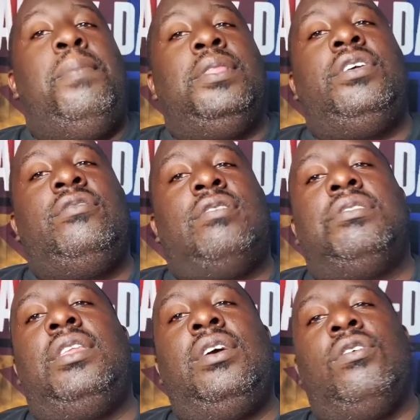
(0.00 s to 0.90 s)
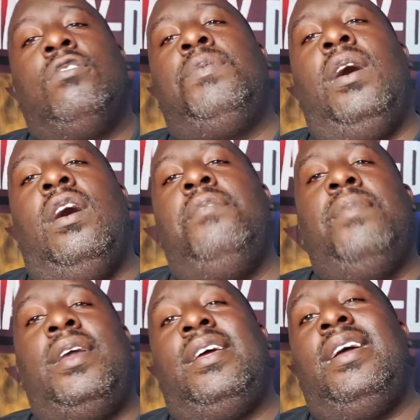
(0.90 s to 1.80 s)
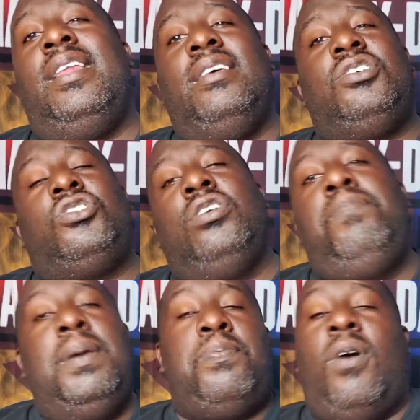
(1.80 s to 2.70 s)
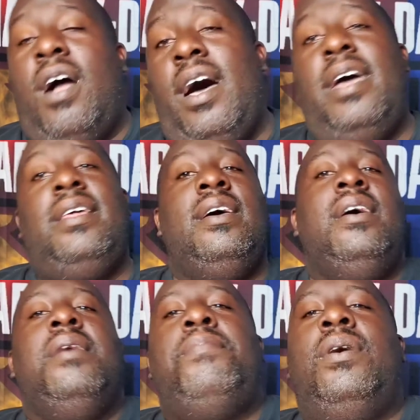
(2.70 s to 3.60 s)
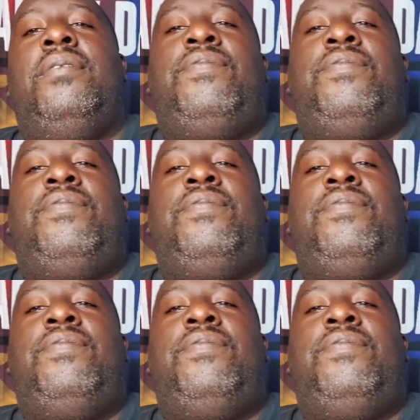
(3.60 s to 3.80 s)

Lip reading: But there's something that goes beyond money, and it should be pride. But